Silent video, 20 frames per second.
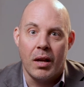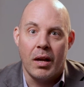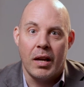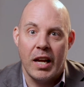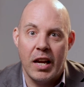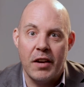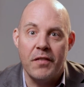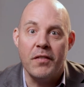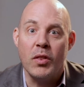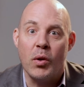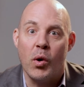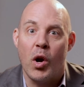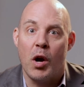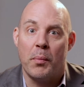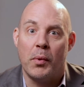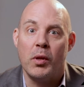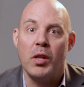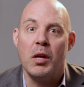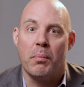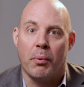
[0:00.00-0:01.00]
Even though I'm
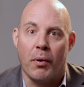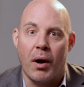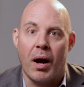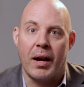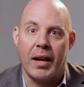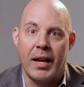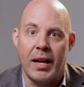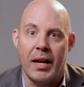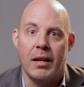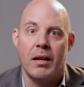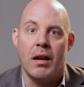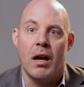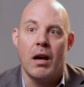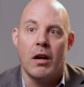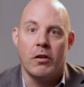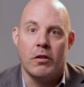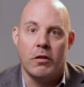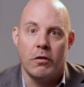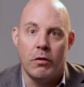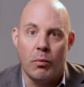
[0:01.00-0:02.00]
only brought in
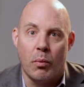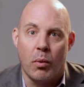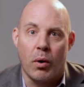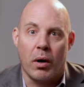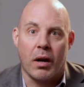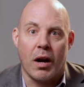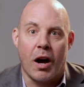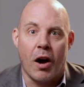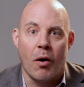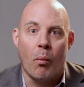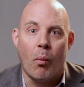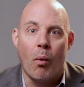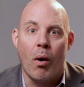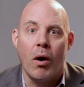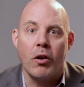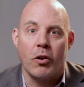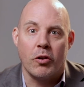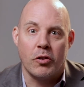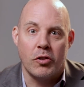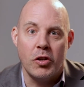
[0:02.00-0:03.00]
to work on one
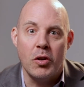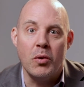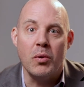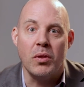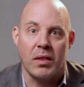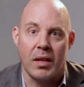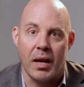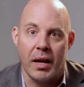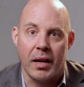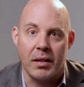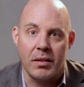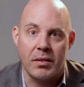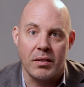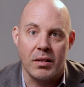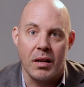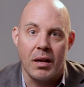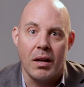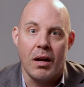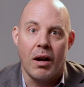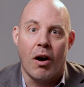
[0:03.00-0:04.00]
or two things,
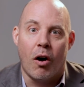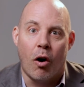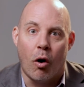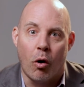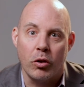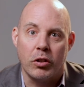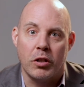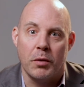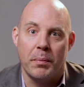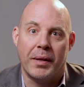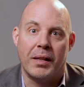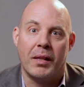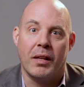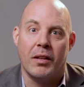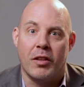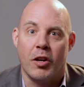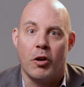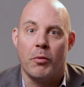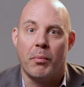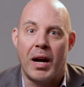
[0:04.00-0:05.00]
ultimately
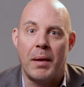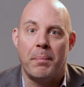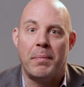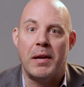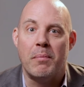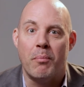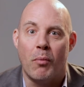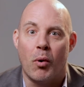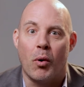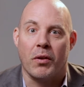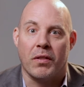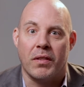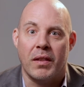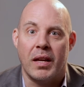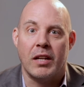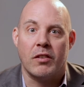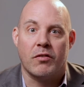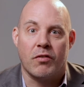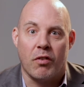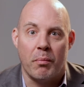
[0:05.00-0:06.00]
there might be more
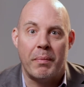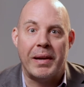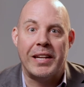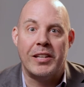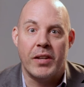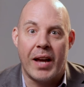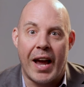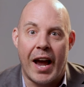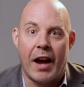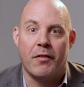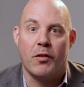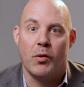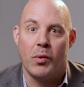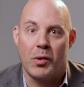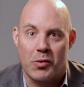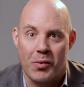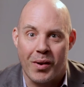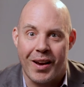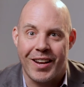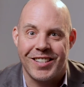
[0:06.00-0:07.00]
things for me to have to
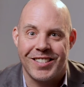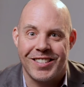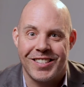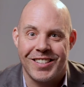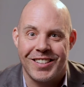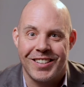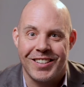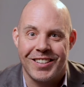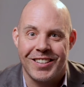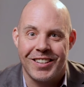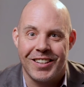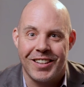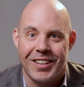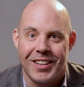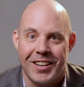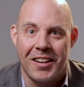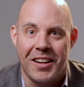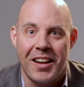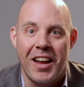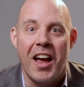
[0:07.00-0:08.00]
address.
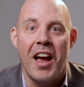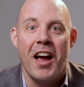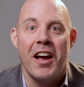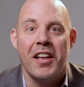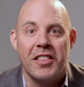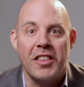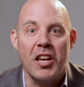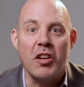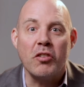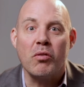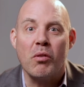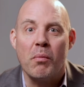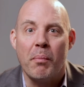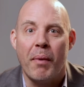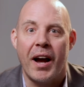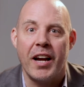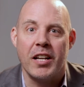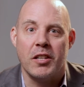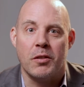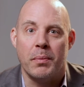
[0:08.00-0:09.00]
This
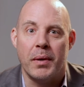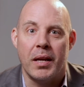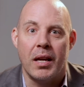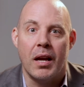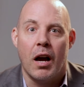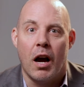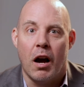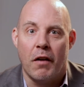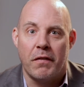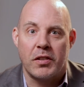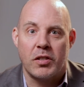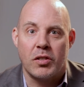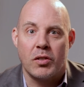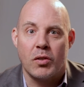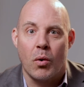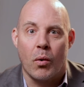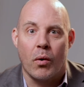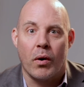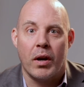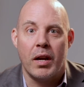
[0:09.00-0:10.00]
reminds me of a
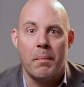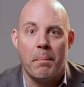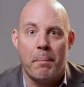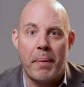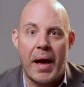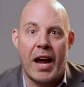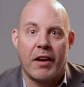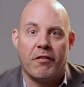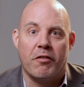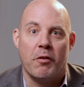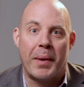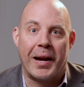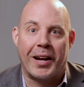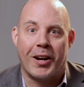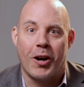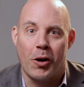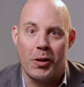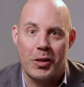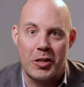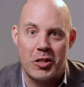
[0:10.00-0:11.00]
story back from my
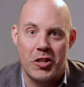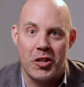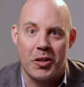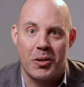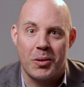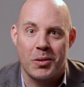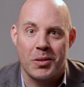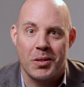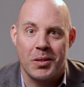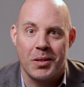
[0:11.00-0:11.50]
college years.